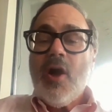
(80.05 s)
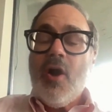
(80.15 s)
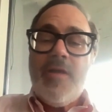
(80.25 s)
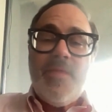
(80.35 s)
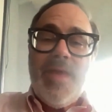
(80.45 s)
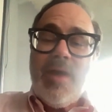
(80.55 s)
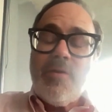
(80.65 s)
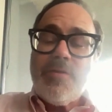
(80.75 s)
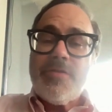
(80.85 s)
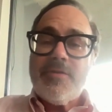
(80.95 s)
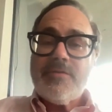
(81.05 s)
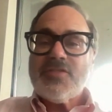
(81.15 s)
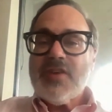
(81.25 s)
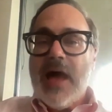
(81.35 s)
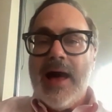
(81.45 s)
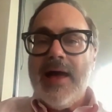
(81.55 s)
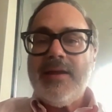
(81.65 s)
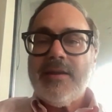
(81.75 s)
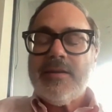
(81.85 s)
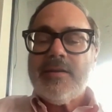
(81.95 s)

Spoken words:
On the health side,